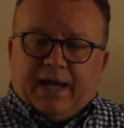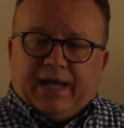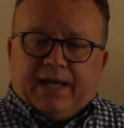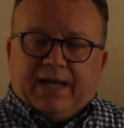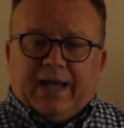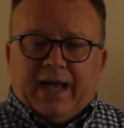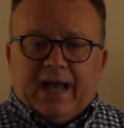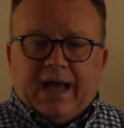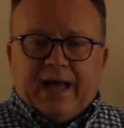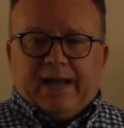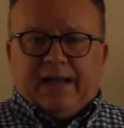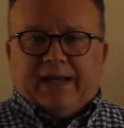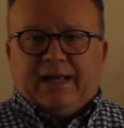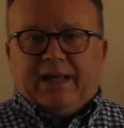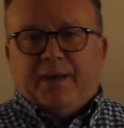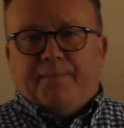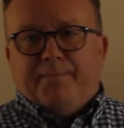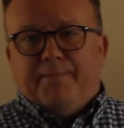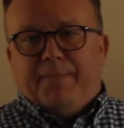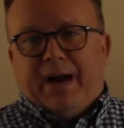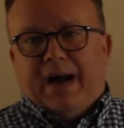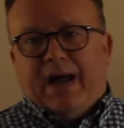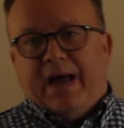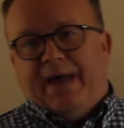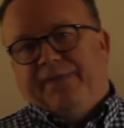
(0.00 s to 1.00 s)
I kind of
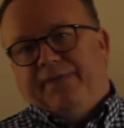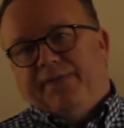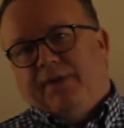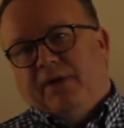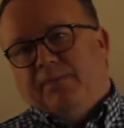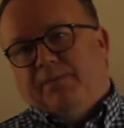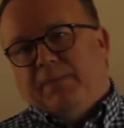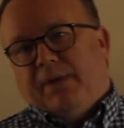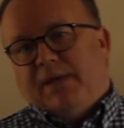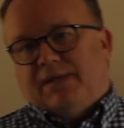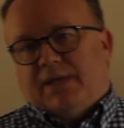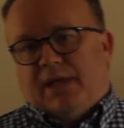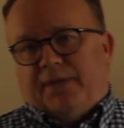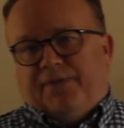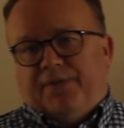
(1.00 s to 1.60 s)
combine them because I